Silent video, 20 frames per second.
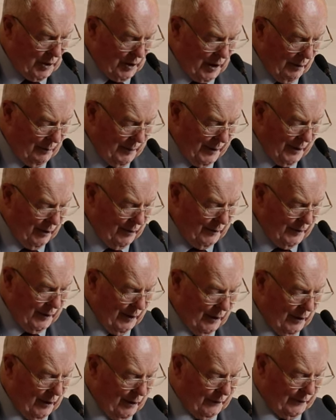are coming on the
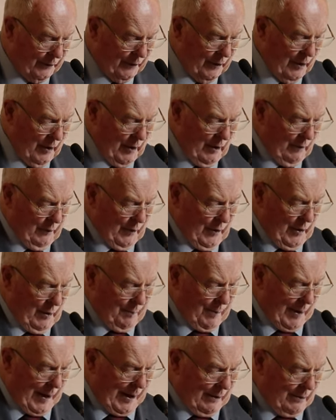earth, for the
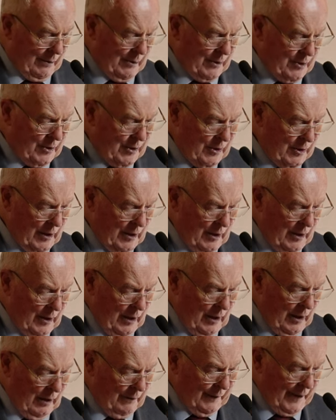powers
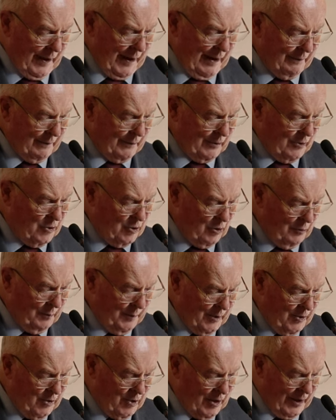of heaven shall
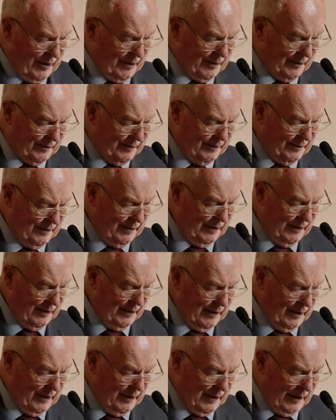be shaken.
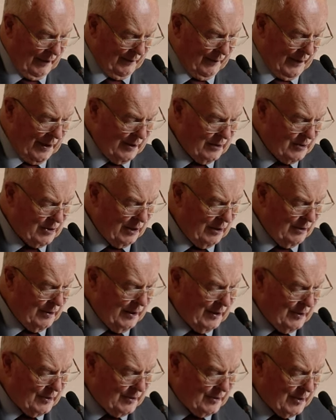And then shall
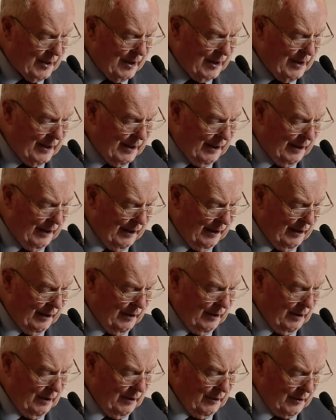they see
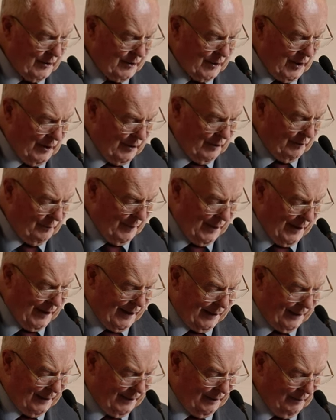the Son of
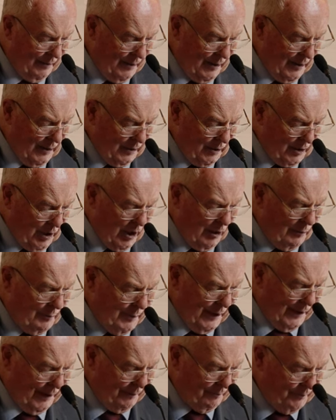Man
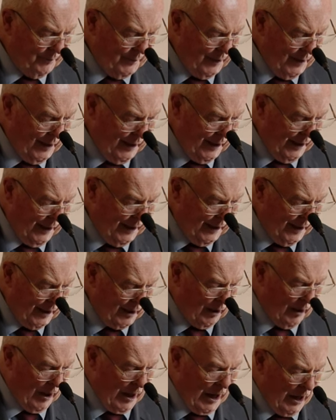coming in a
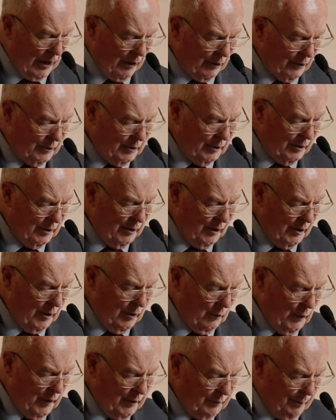cloud
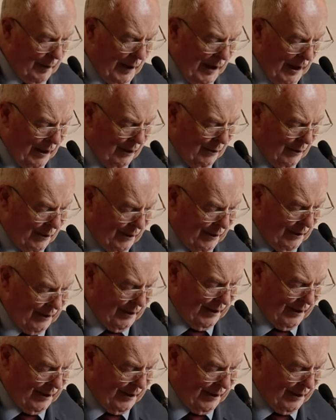with power